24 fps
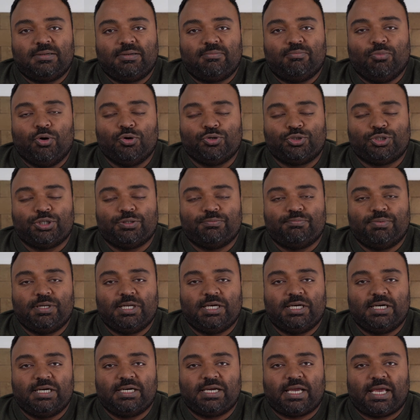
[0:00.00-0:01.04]
motion
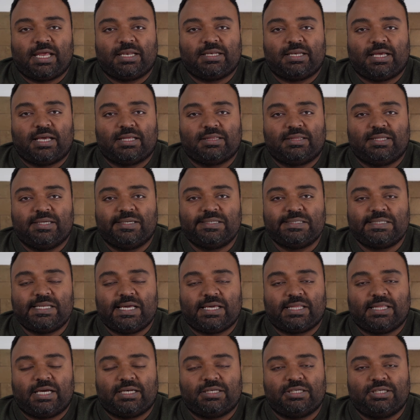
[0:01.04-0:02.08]
blur and things
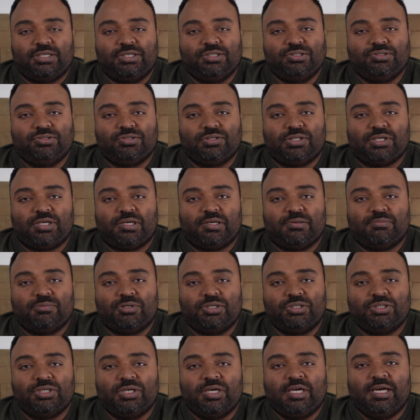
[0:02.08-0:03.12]
like that into the
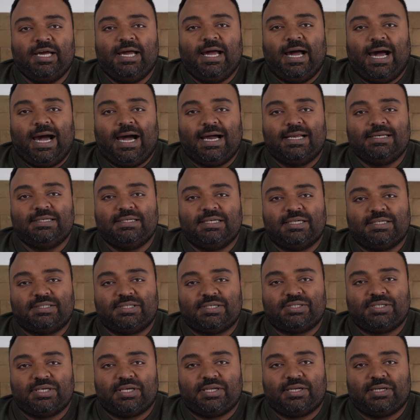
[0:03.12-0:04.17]
image
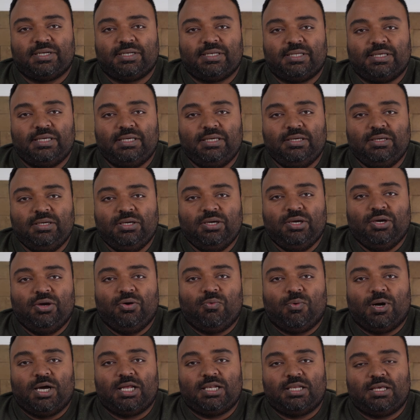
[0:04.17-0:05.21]
unnecessarily,
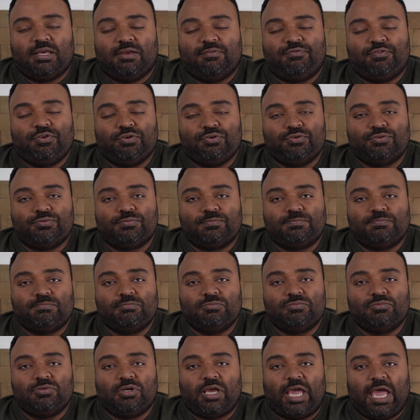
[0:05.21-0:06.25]
while if you
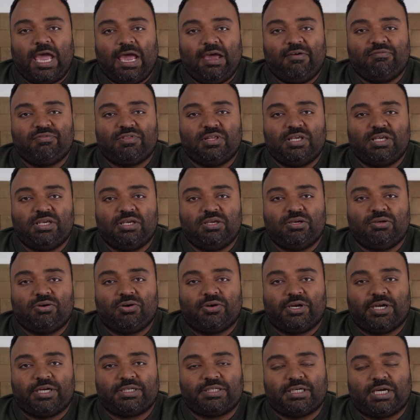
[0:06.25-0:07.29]
have the
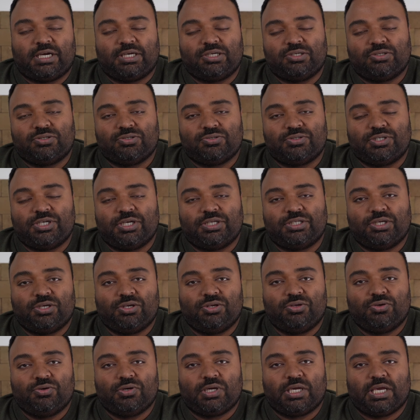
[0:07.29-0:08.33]
correct ISO setting,
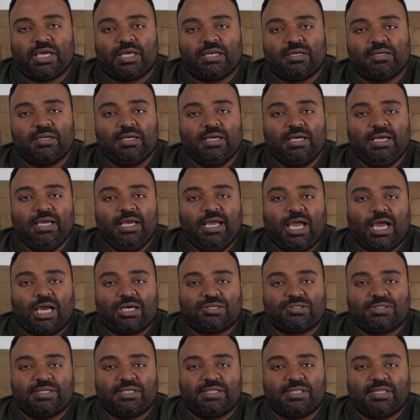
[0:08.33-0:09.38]
you can
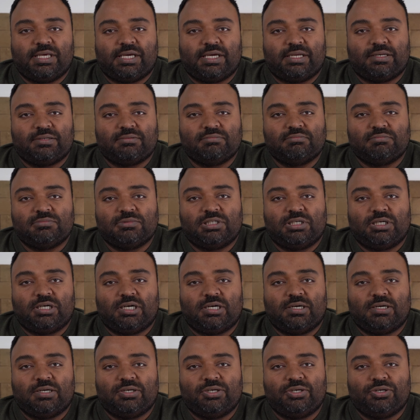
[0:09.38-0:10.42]
actually then
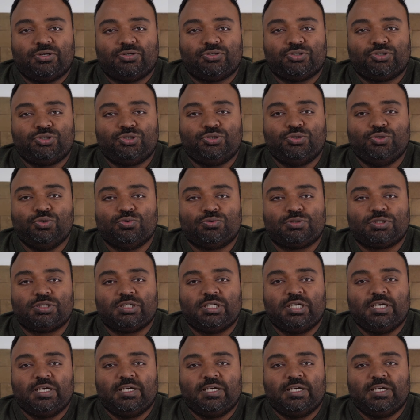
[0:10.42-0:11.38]
shoot